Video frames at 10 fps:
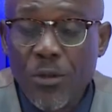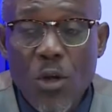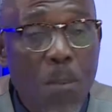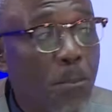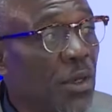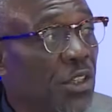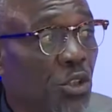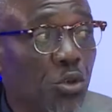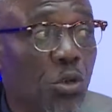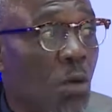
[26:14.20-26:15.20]

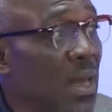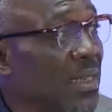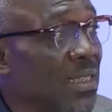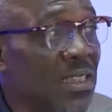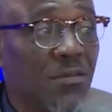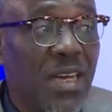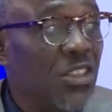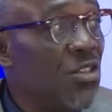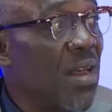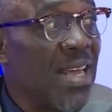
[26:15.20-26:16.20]
Nobody should come and deceive
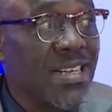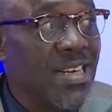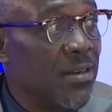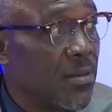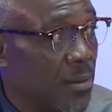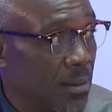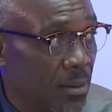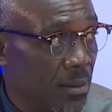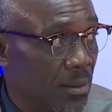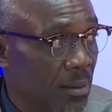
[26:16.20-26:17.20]
Nigeria again
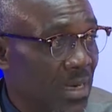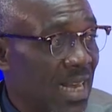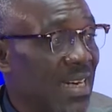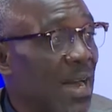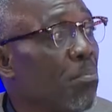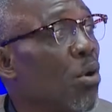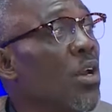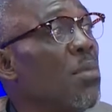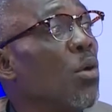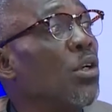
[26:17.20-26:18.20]
that they are
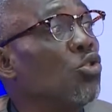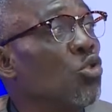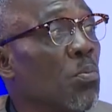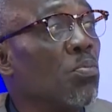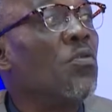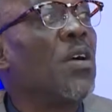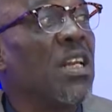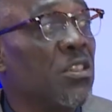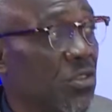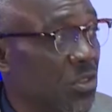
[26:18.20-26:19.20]
borrowing money to improve
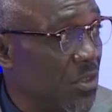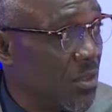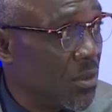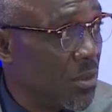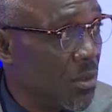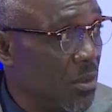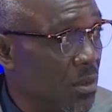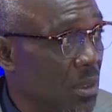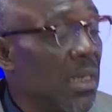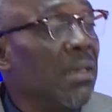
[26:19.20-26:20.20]
electricity.
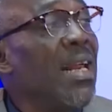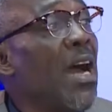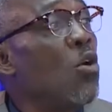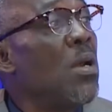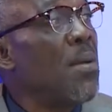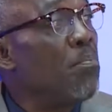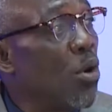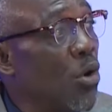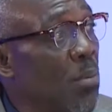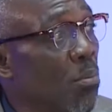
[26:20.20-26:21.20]
They are only
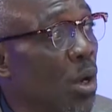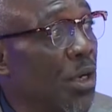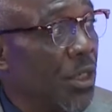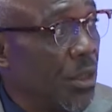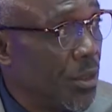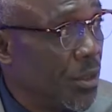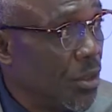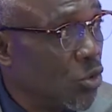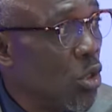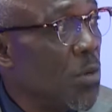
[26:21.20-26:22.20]
borrowing money
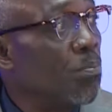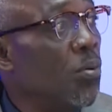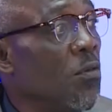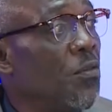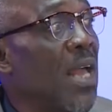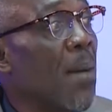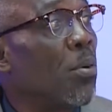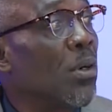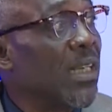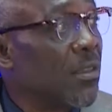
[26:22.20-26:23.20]
to improve their
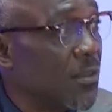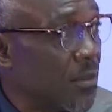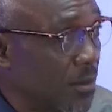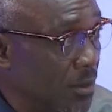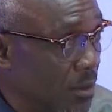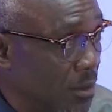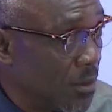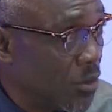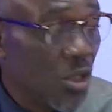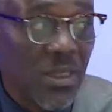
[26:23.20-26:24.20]
pockets,
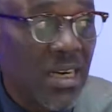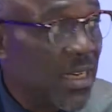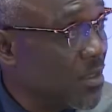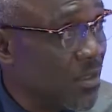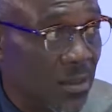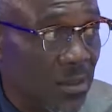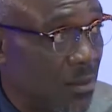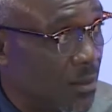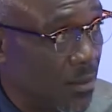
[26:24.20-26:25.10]
not electricity.